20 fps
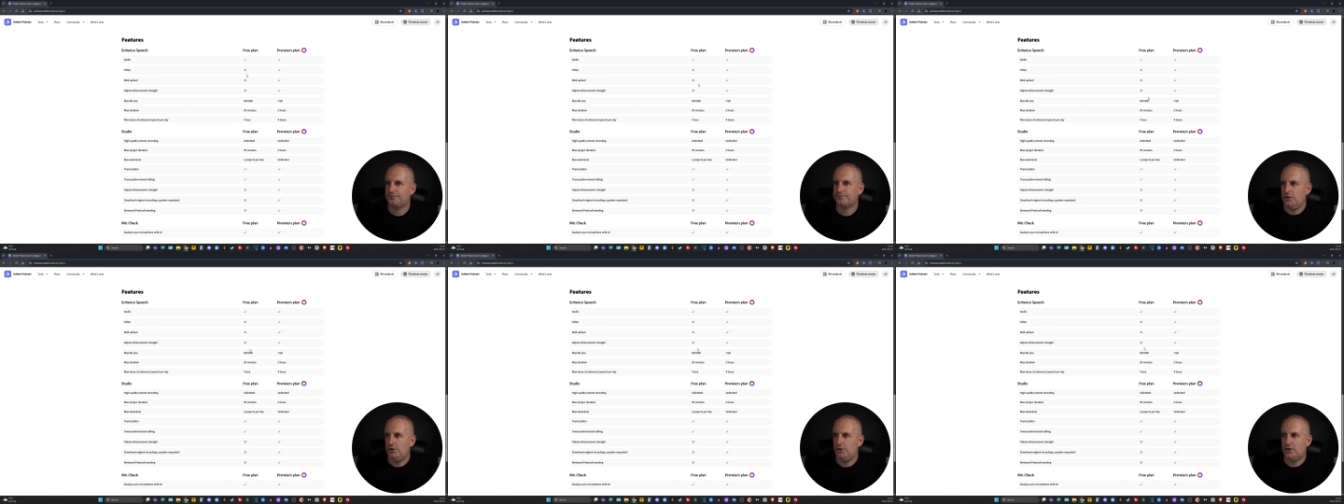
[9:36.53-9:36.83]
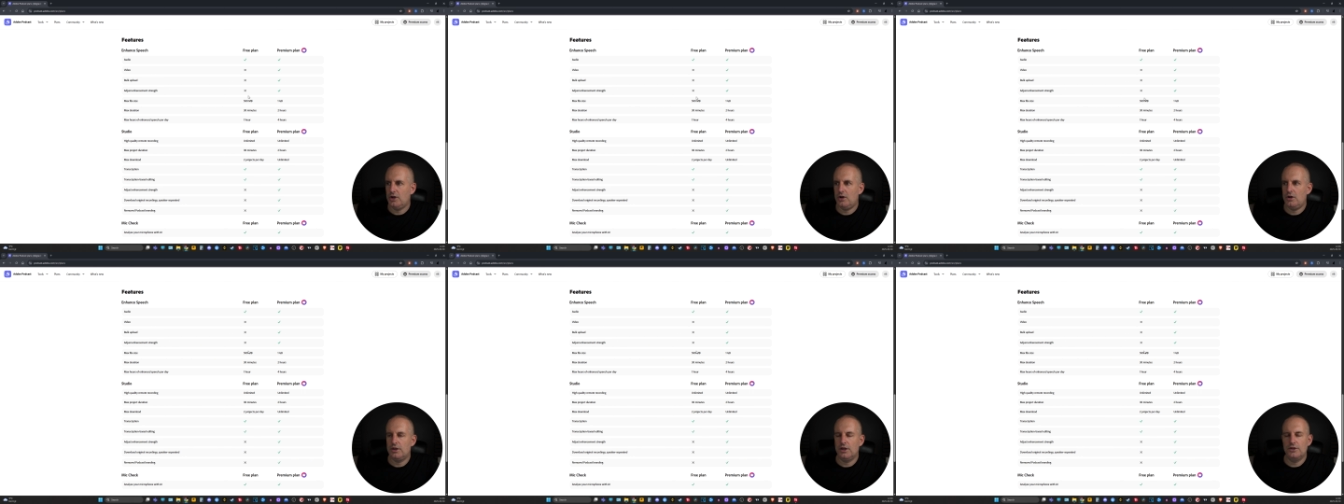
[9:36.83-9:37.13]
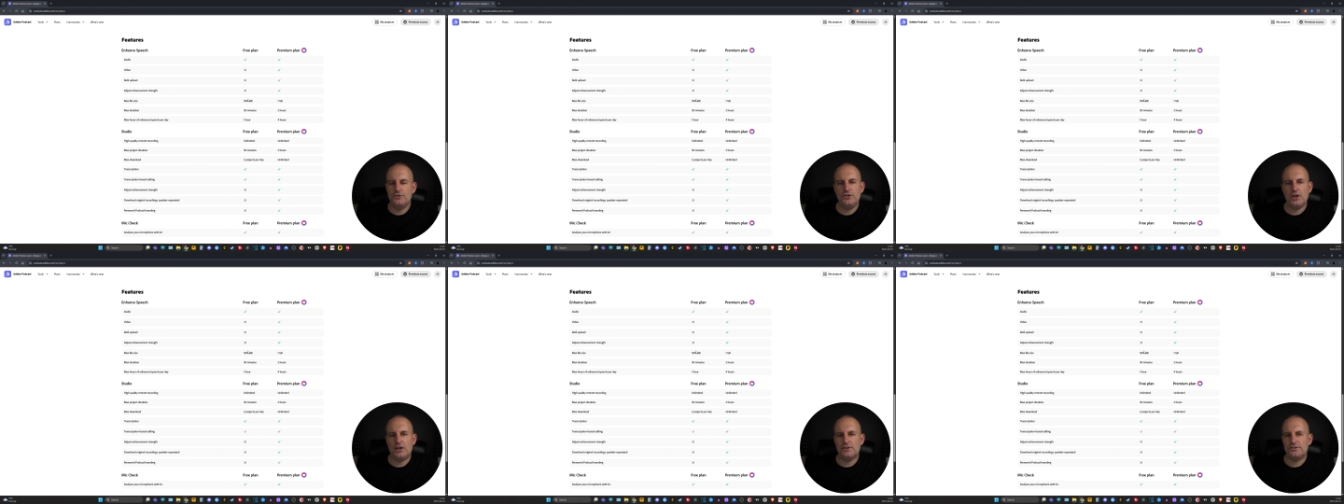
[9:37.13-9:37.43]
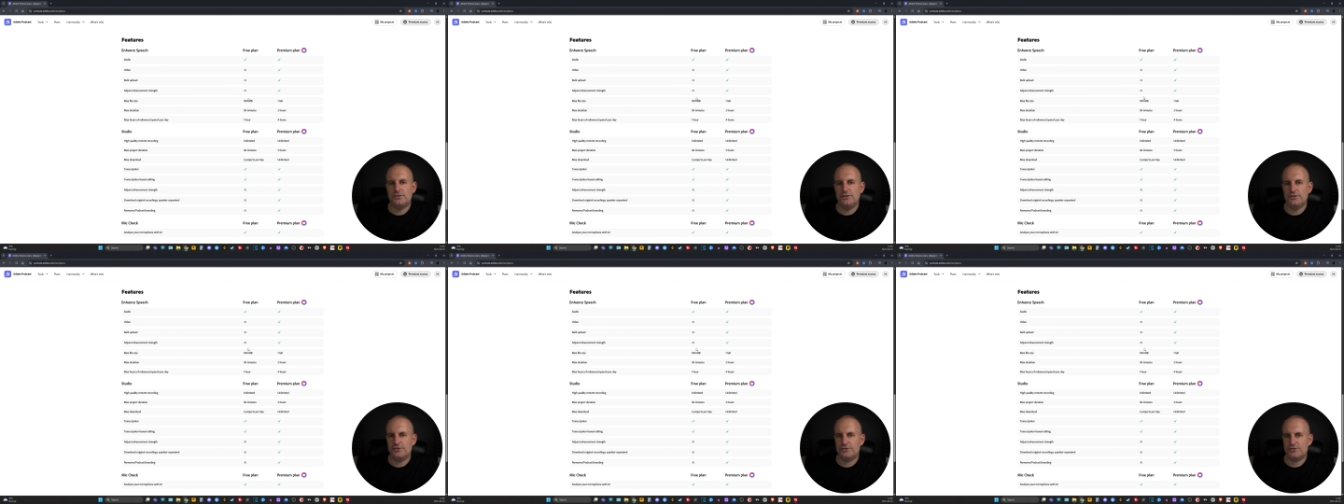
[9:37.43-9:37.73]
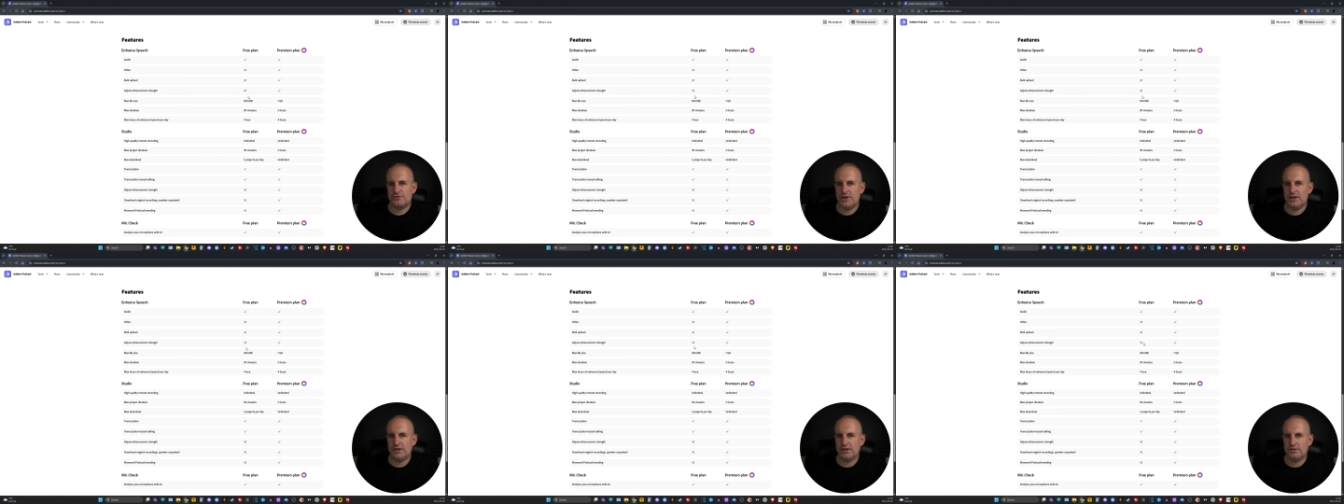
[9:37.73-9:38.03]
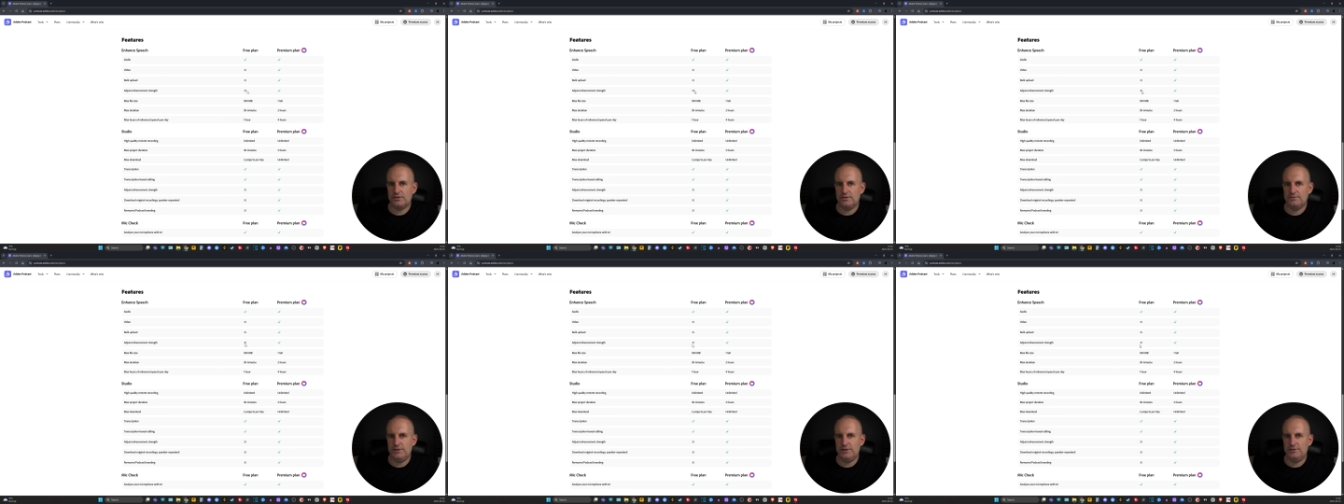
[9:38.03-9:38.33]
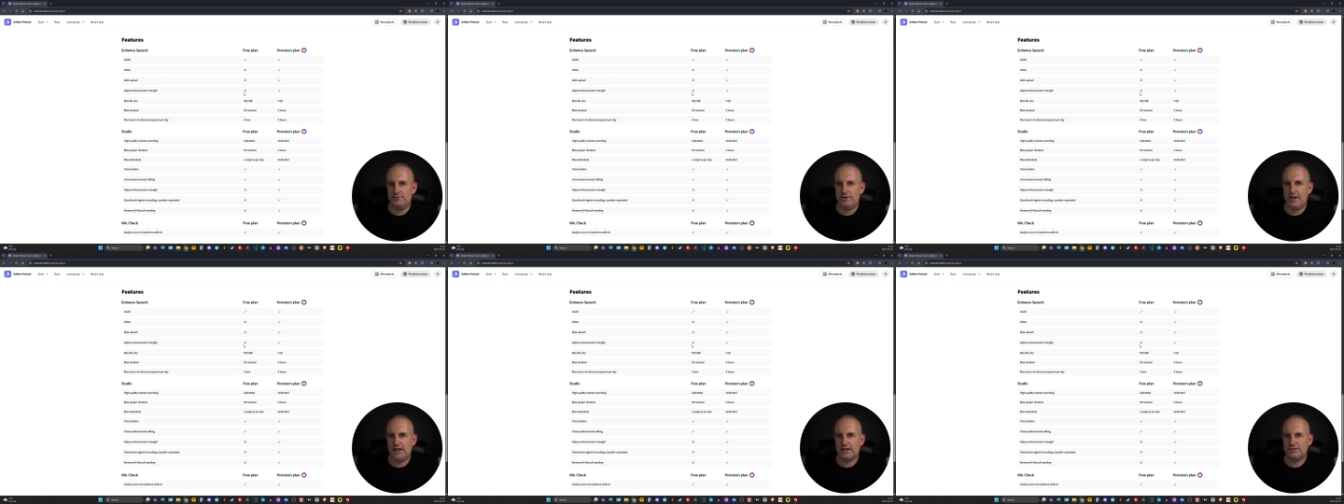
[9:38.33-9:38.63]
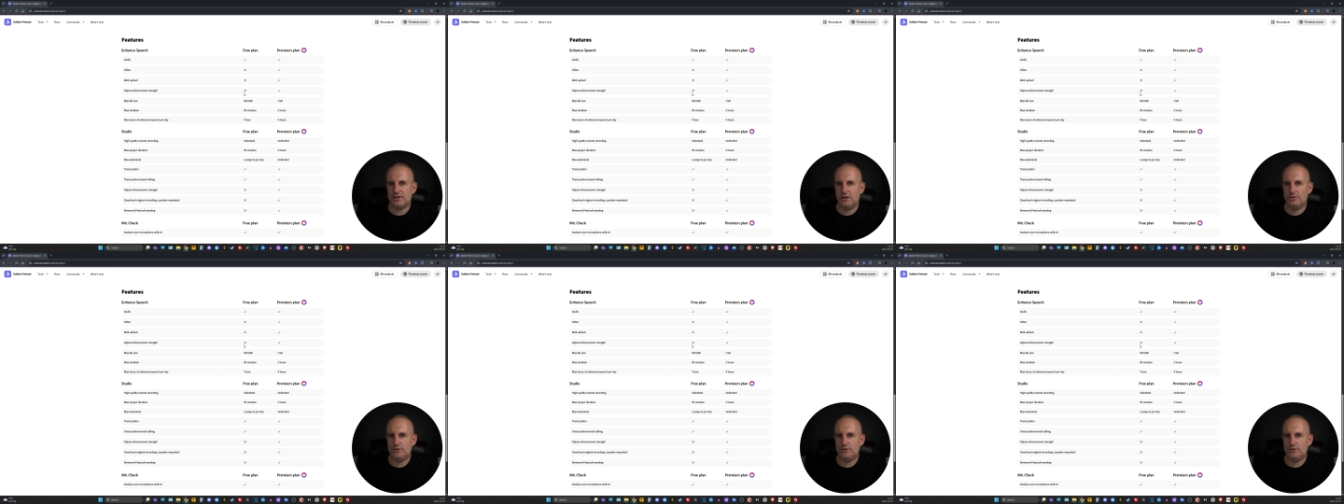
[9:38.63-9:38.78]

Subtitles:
You can't adjust the strength of the effects.